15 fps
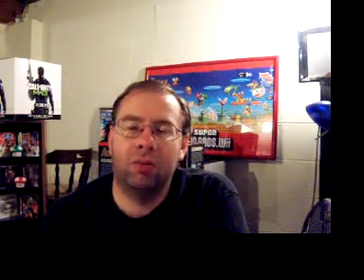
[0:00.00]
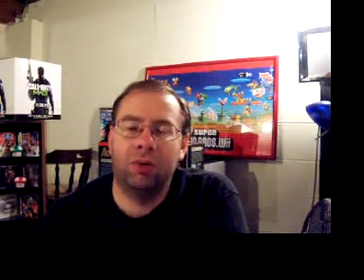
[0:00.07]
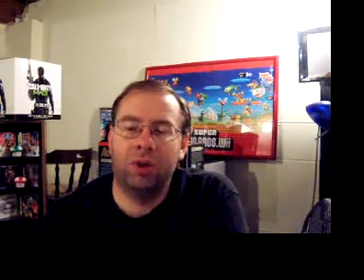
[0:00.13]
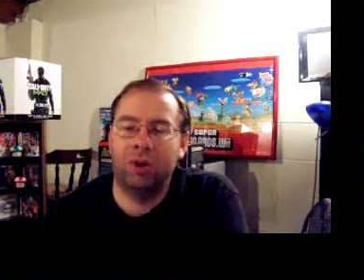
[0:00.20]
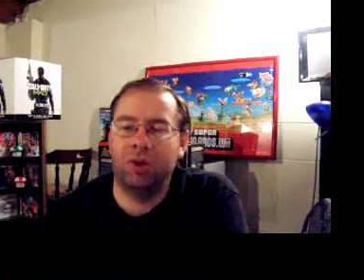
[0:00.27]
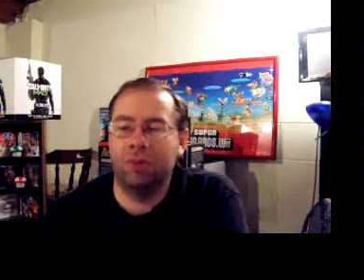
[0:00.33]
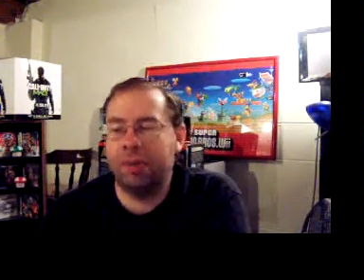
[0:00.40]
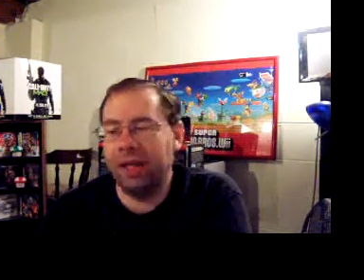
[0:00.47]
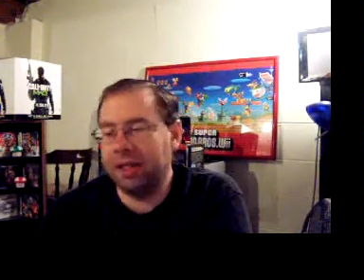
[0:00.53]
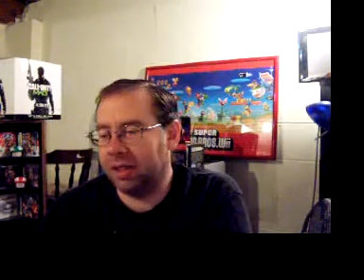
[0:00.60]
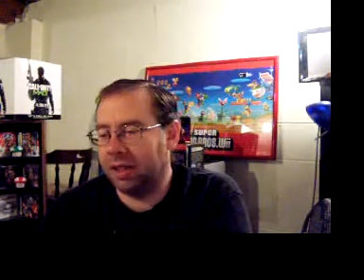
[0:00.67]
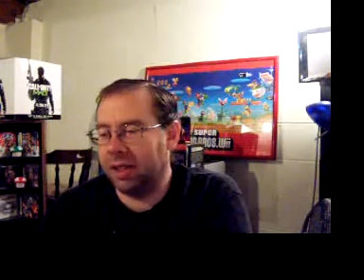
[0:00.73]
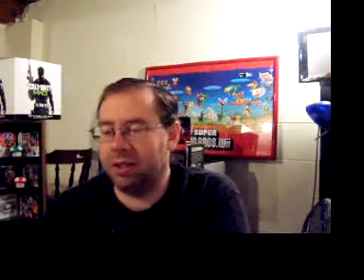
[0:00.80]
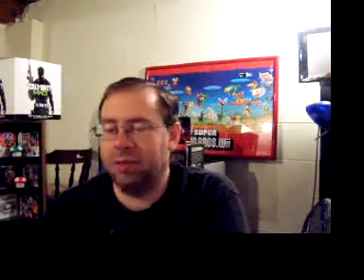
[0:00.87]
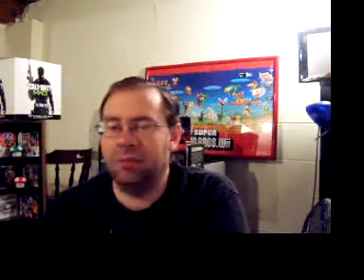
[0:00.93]
When you're
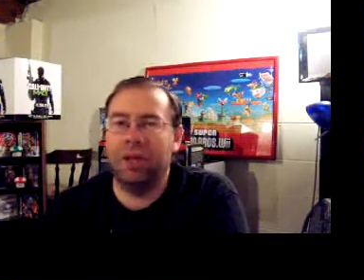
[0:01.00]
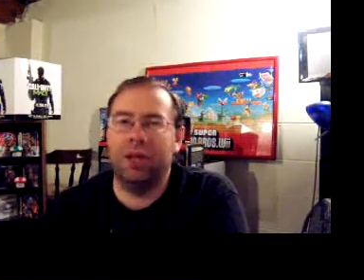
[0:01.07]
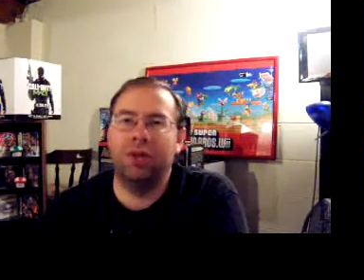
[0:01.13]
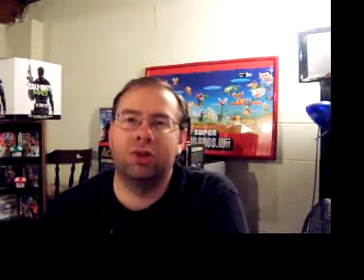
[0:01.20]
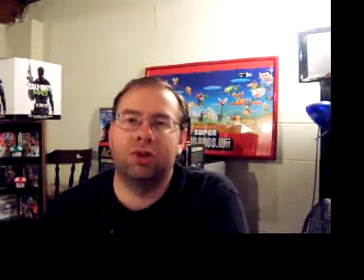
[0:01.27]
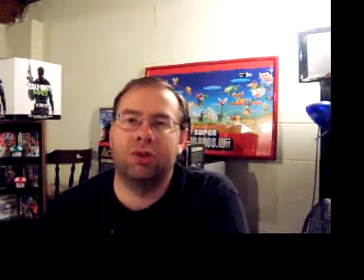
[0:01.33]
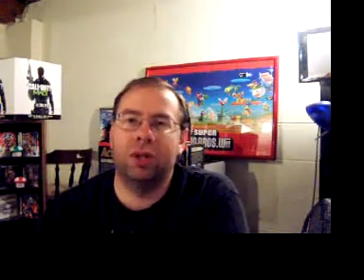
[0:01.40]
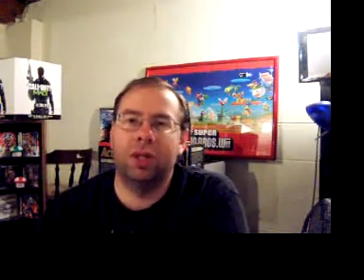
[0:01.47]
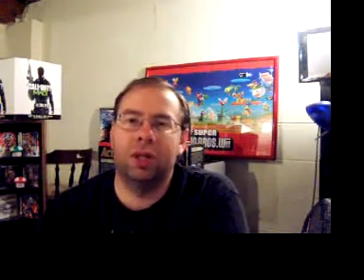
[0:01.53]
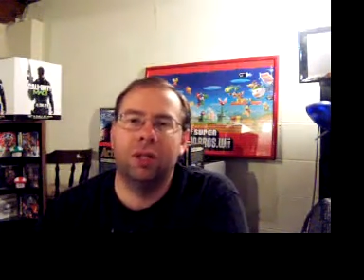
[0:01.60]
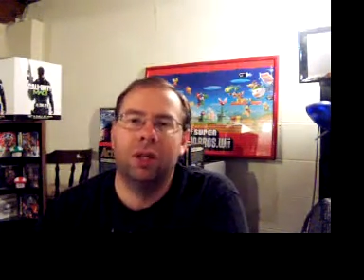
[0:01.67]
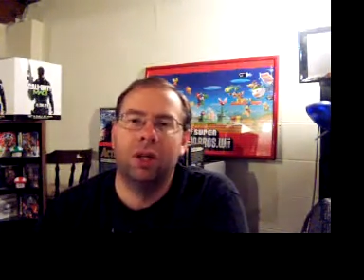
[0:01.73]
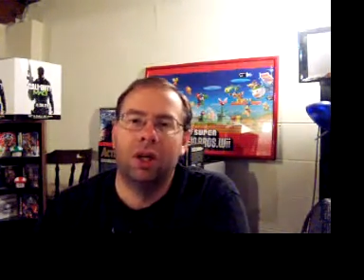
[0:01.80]
basically at the menu screen,